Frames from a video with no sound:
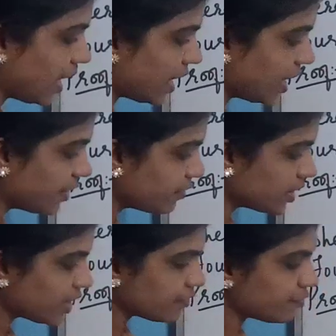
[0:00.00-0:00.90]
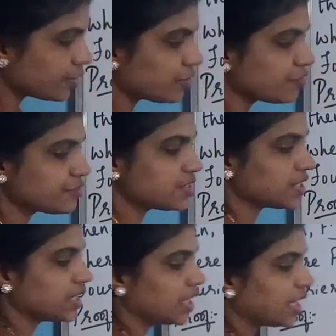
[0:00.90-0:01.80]
a1 f1 of
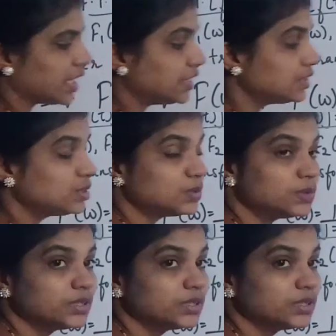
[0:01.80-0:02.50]
t into